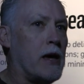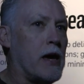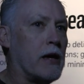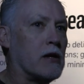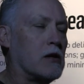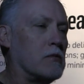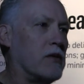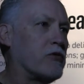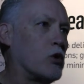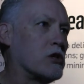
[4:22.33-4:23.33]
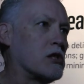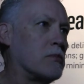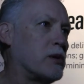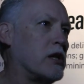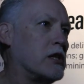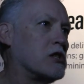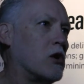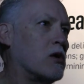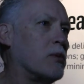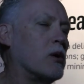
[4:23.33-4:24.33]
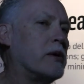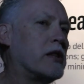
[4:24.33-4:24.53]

and of course completely zonable.